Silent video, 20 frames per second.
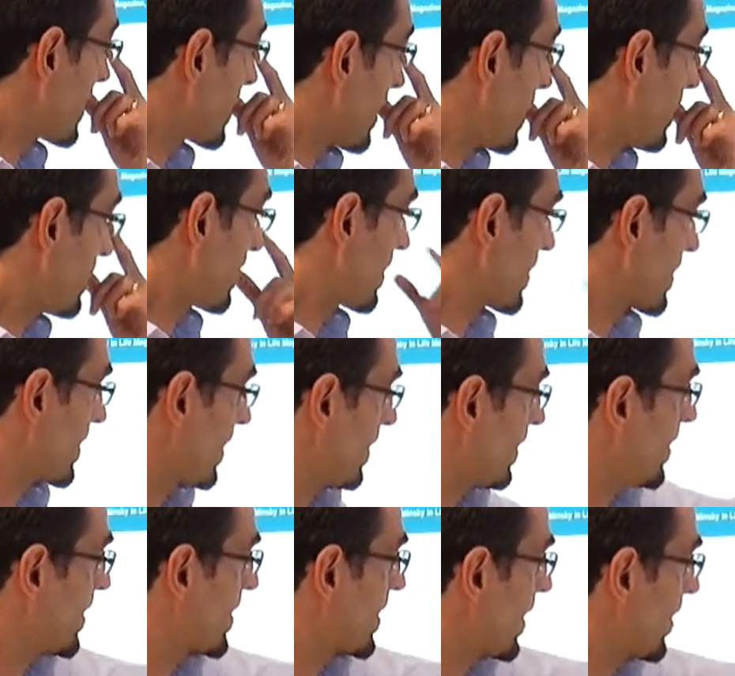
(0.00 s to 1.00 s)
scientist. This is
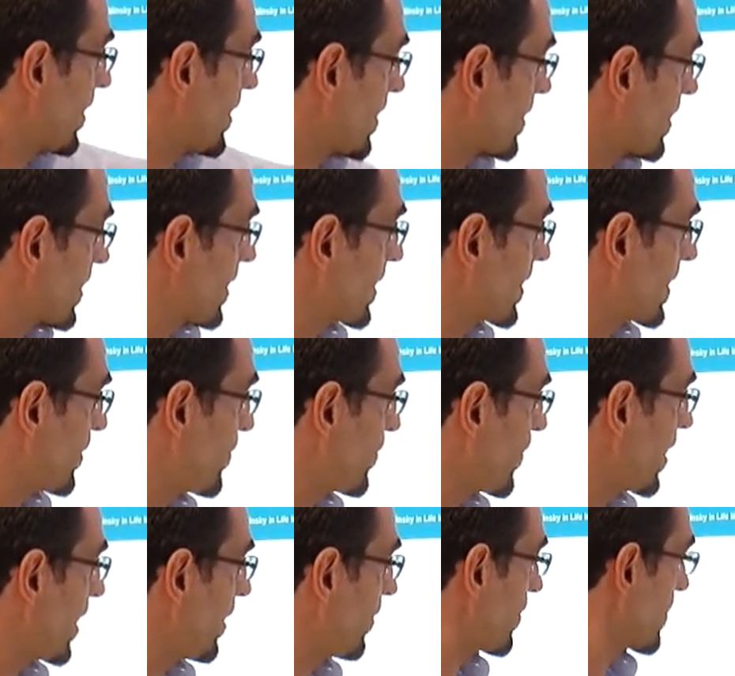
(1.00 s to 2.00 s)

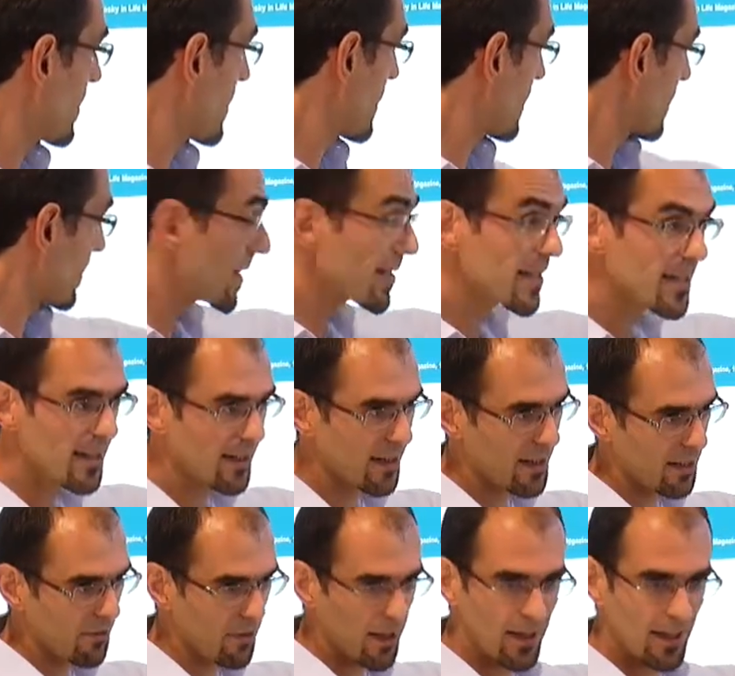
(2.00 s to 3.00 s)
1965. So this
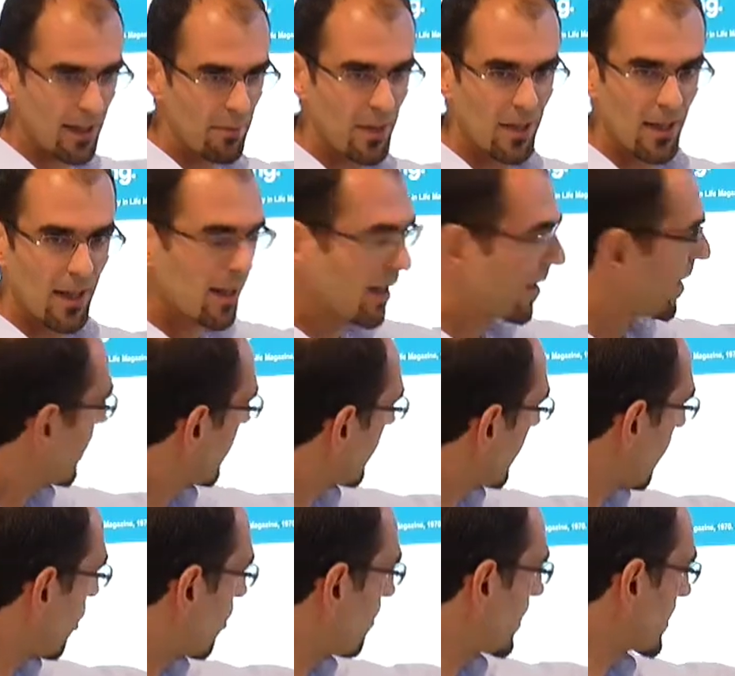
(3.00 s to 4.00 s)
guy, right?
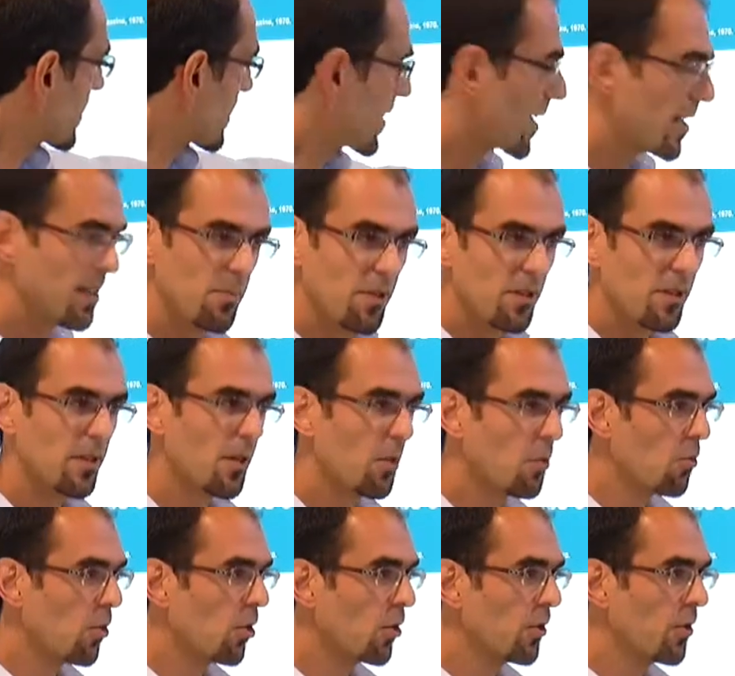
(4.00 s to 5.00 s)
Herbert Simon
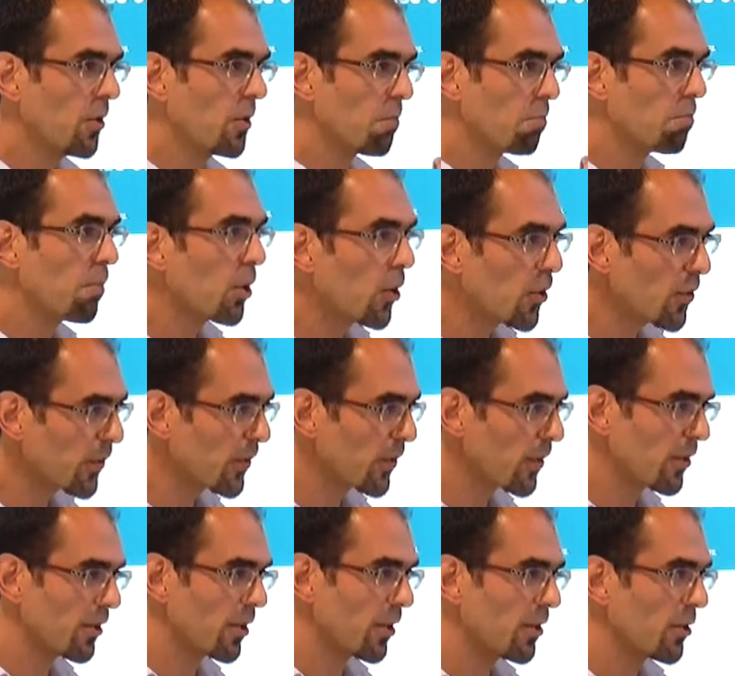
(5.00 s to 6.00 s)
won both
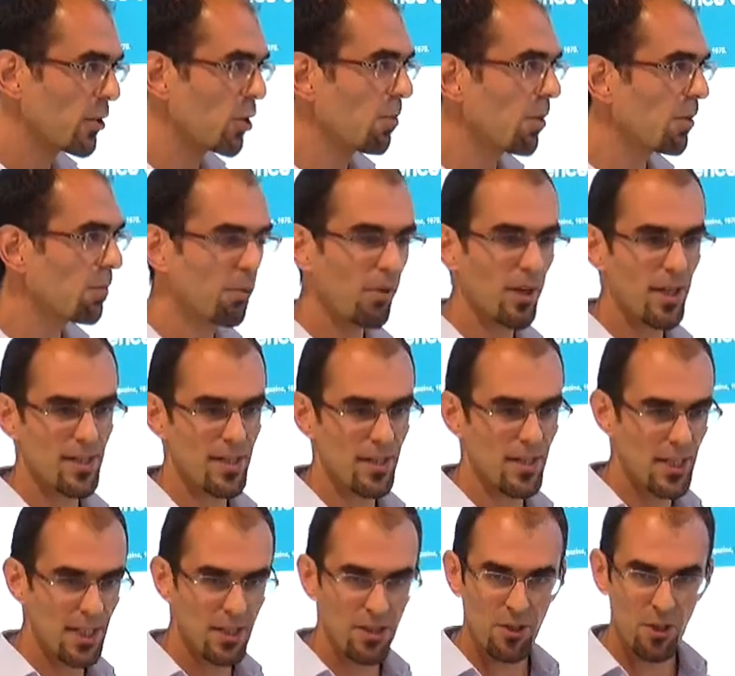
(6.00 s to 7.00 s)
the Nobel Prize
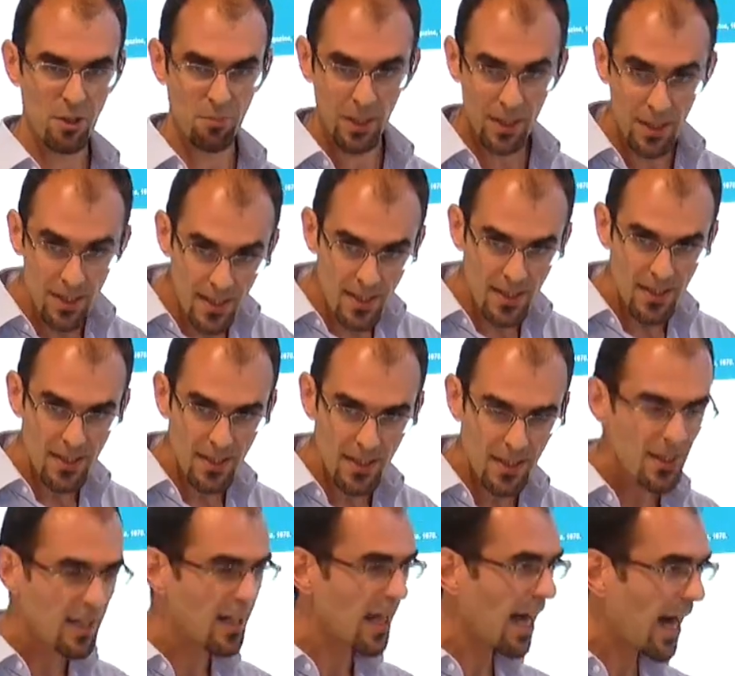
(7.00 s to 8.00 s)
in Economics
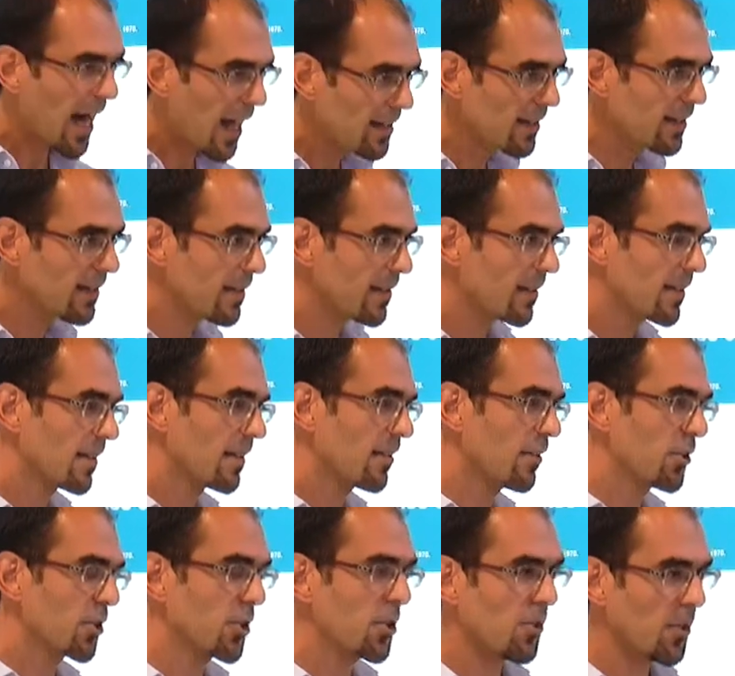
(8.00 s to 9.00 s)
and
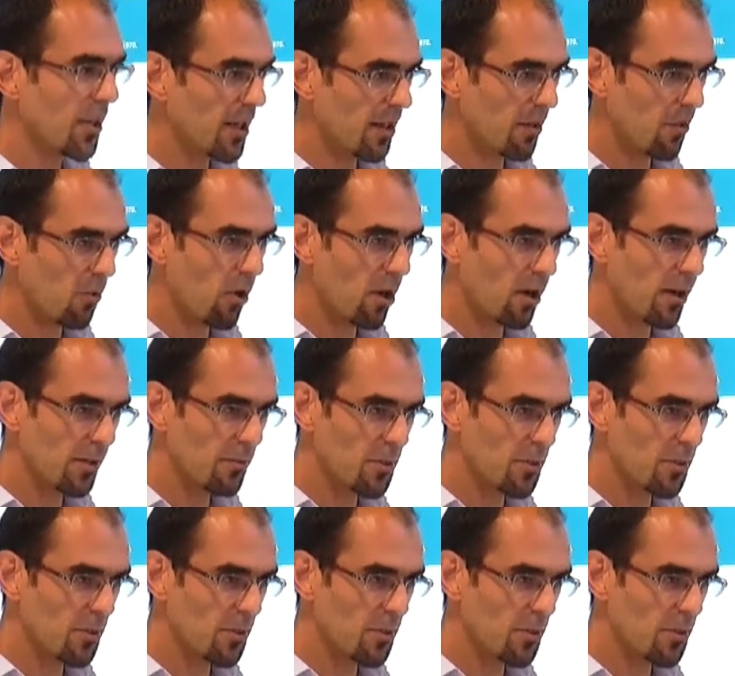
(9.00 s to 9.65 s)
the Turing Award,